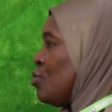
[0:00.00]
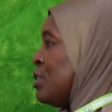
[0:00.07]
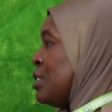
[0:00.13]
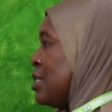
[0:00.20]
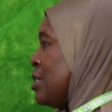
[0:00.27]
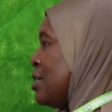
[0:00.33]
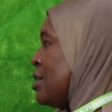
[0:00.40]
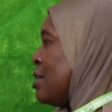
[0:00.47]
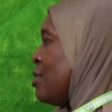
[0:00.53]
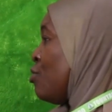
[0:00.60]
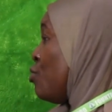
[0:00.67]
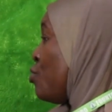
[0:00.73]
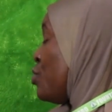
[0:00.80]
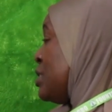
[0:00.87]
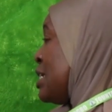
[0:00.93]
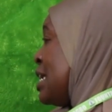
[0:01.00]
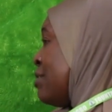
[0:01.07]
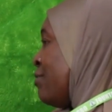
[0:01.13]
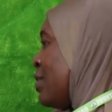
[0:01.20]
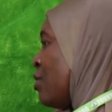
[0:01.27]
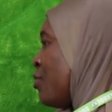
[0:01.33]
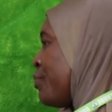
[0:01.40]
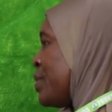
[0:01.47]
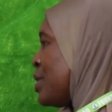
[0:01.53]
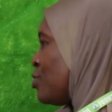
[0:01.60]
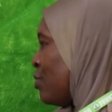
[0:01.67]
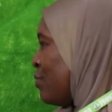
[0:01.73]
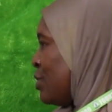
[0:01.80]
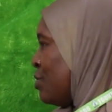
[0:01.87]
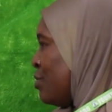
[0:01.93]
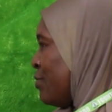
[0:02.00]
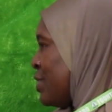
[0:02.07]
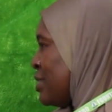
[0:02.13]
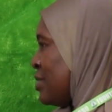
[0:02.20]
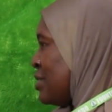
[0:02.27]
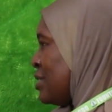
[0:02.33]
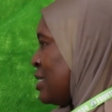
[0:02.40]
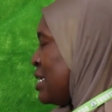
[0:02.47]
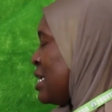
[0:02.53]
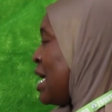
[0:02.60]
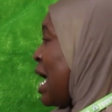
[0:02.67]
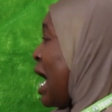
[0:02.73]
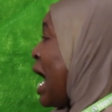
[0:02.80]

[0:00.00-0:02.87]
to the growth and development of the university